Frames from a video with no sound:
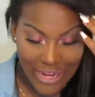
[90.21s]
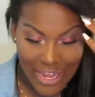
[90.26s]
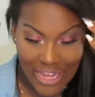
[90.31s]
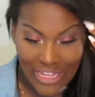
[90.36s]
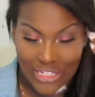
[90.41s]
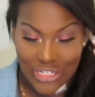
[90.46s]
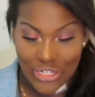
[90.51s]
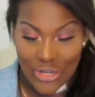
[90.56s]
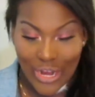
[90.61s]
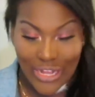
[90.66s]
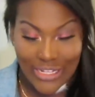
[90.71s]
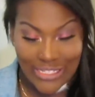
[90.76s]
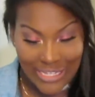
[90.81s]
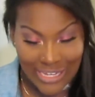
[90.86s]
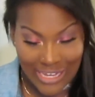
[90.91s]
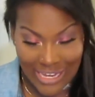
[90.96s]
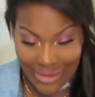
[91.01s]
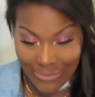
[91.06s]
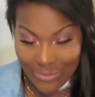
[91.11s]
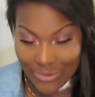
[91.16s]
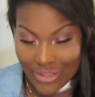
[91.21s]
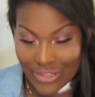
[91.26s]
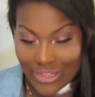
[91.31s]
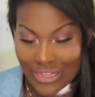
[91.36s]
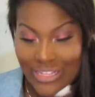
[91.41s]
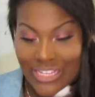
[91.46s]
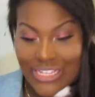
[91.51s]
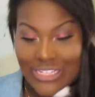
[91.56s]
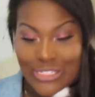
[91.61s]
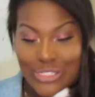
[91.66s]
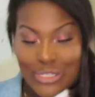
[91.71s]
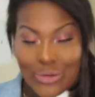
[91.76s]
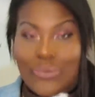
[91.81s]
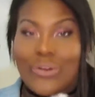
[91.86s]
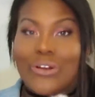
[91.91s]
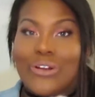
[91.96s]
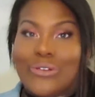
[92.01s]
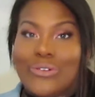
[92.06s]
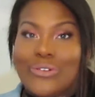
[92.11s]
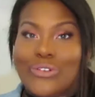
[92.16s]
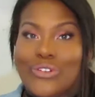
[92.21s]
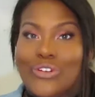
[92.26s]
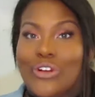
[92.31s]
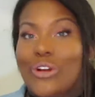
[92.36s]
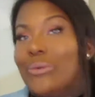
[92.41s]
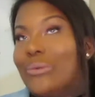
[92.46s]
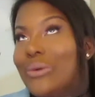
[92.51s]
I tried to keep it super neutral,